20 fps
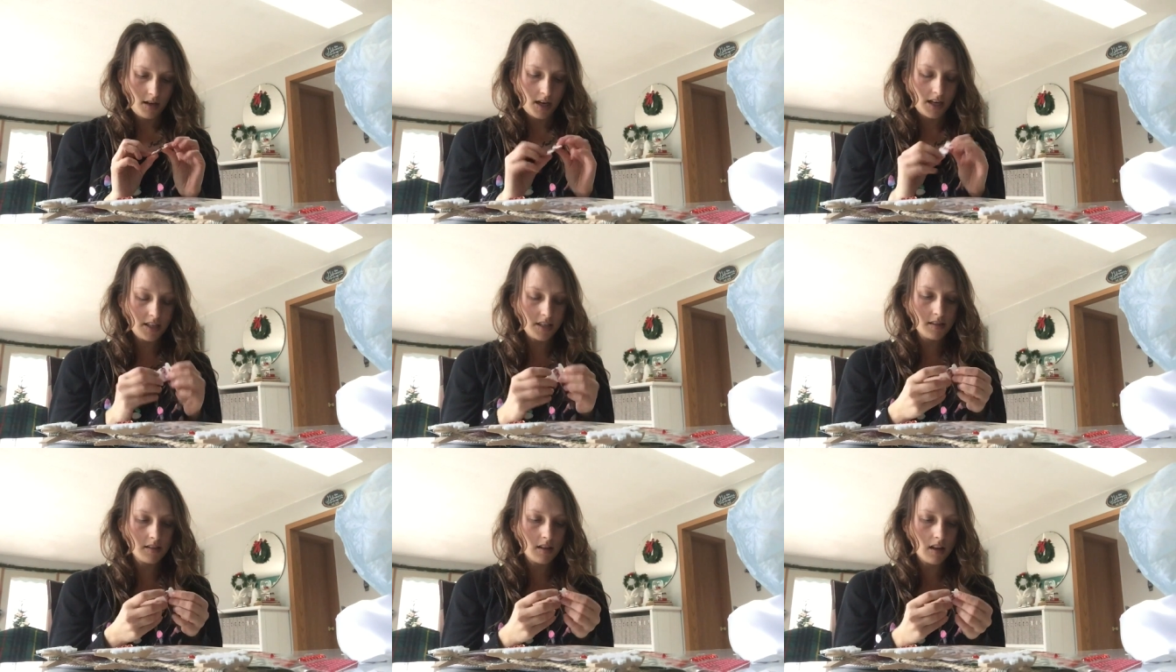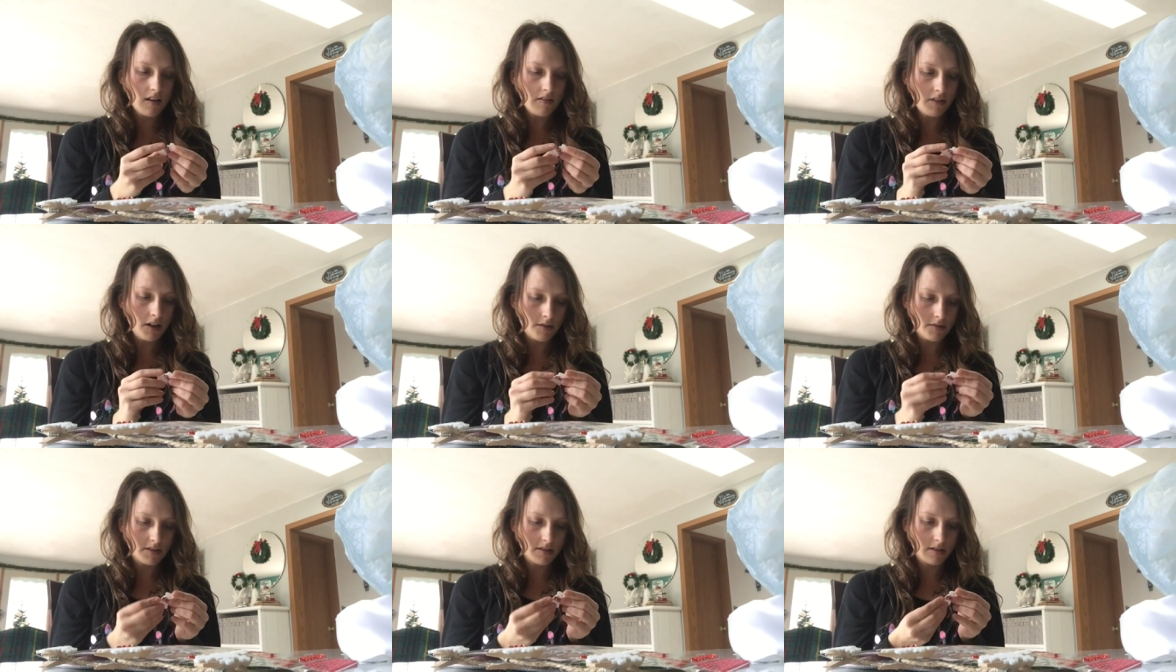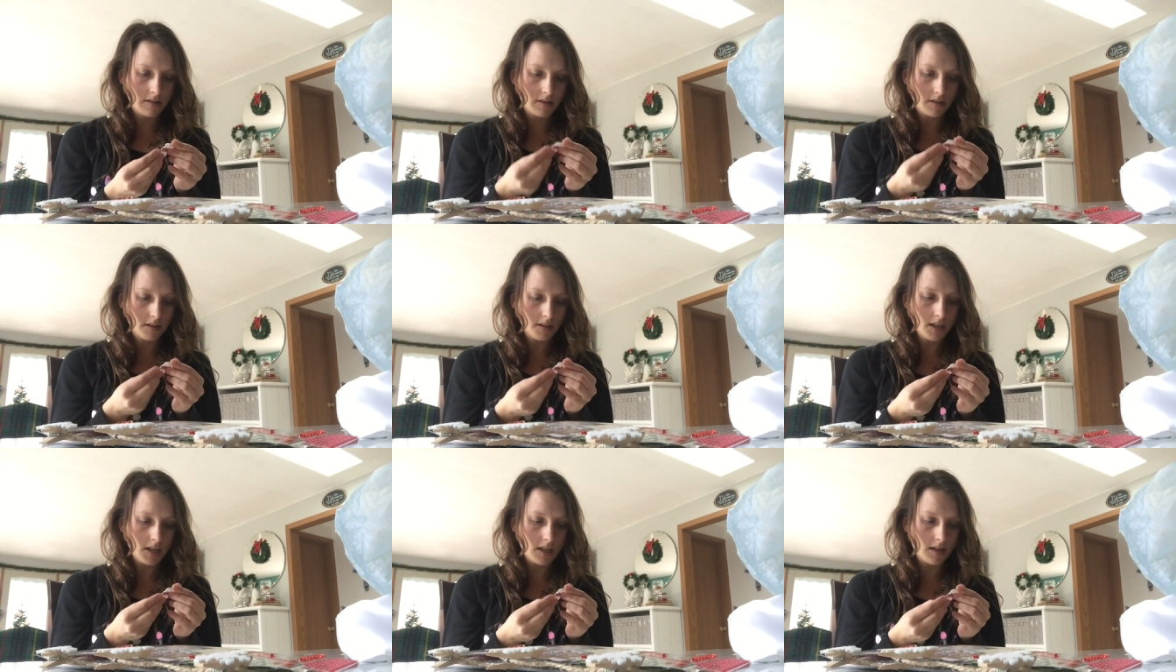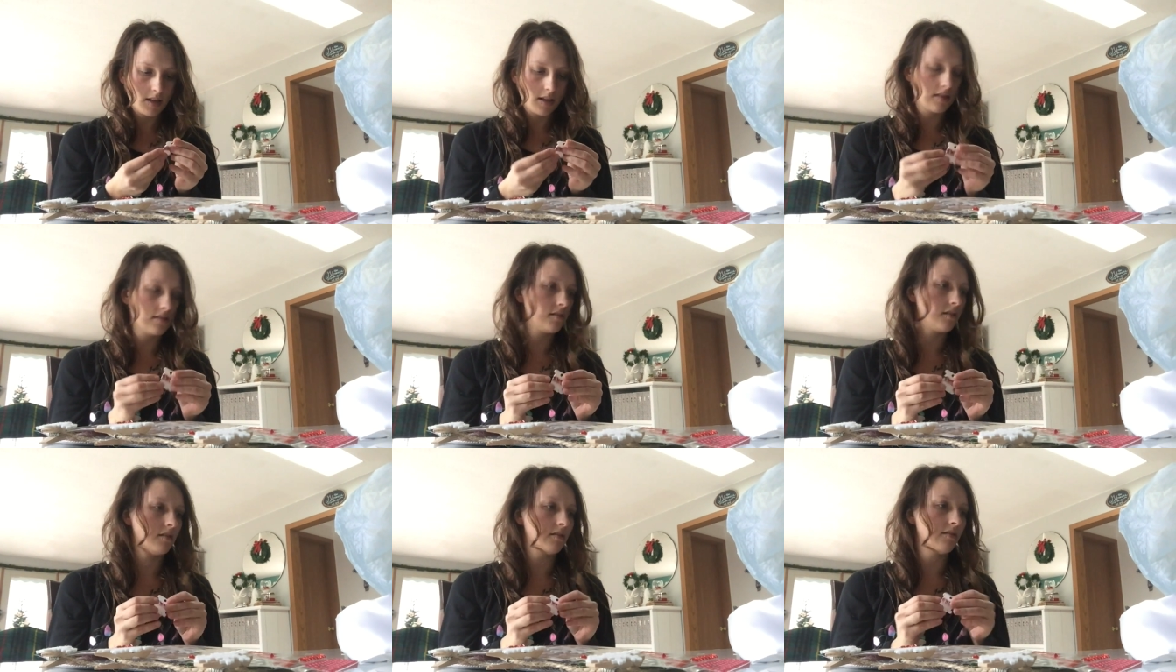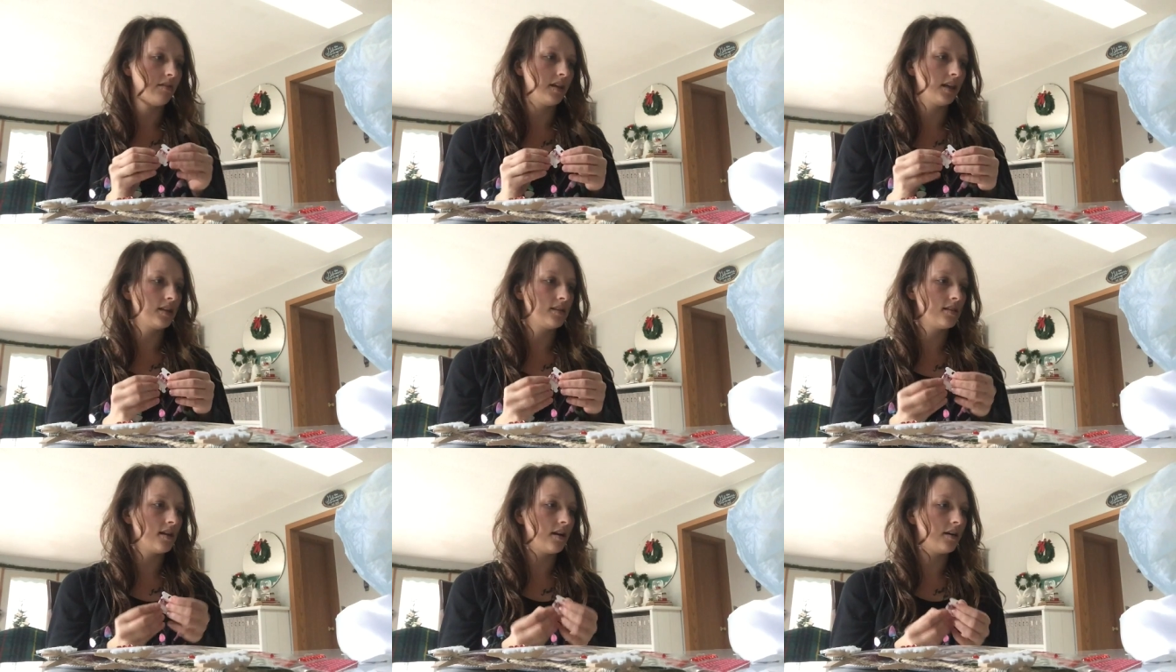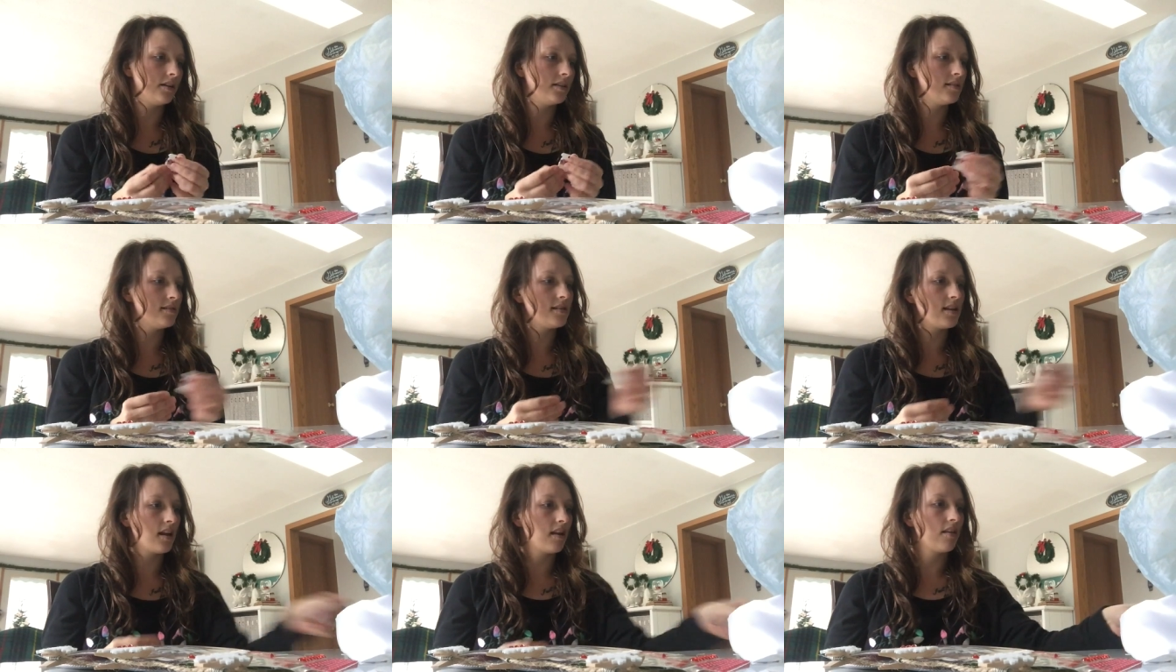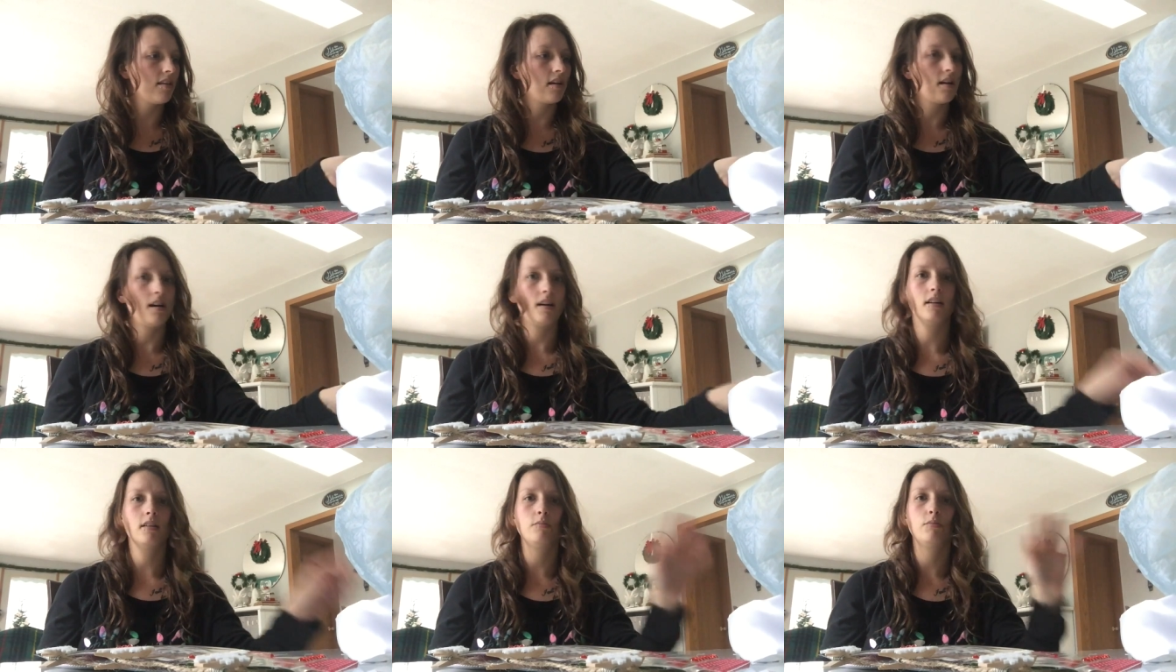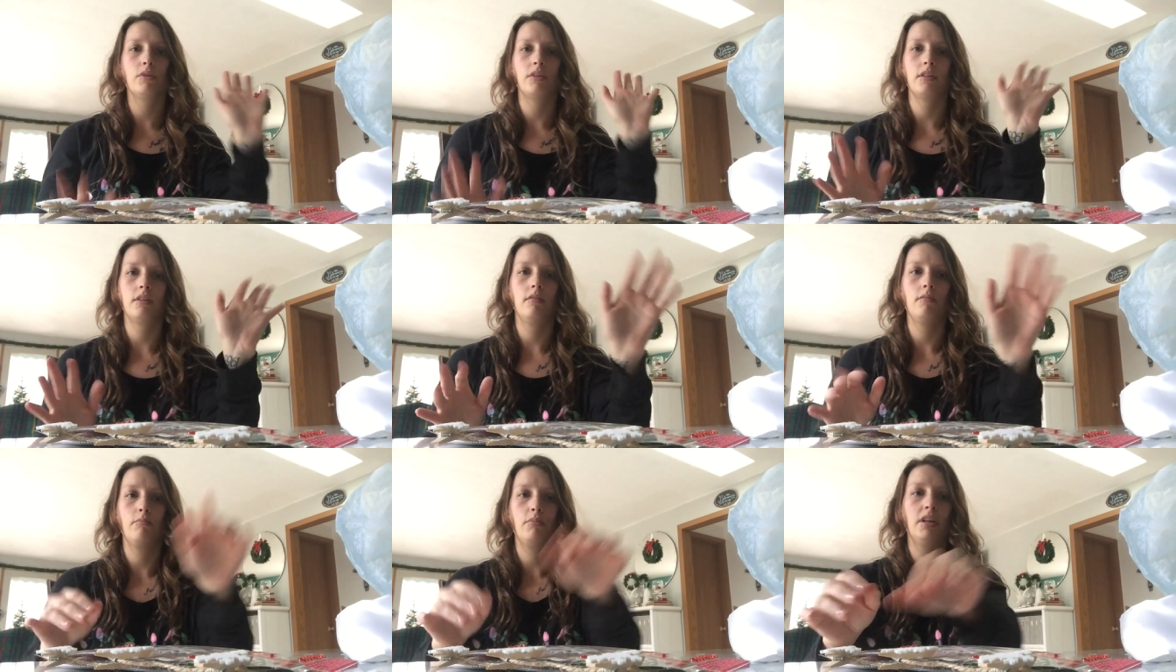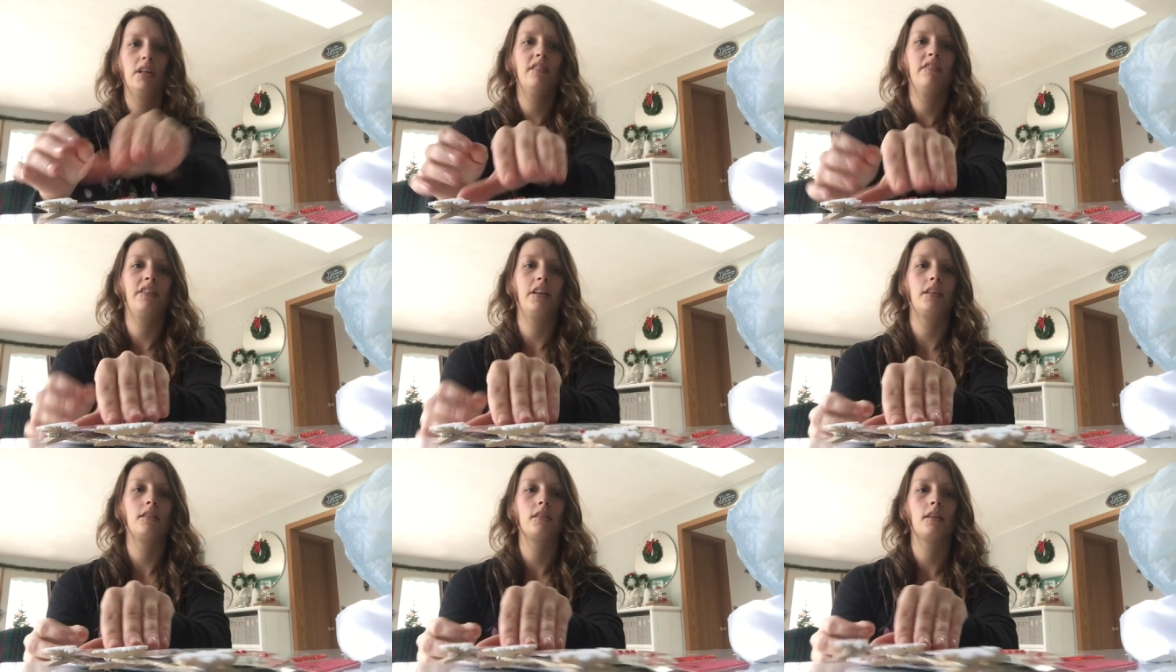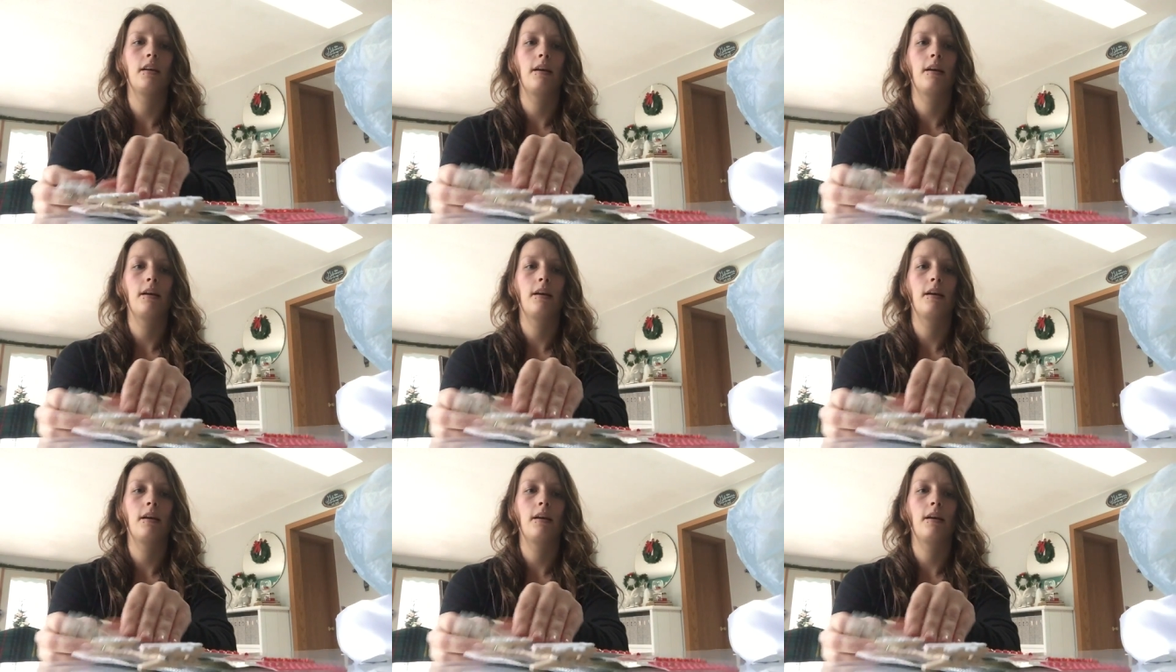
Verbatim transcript: I just love how sturdy these little things are instead of the cardboard. Perfect.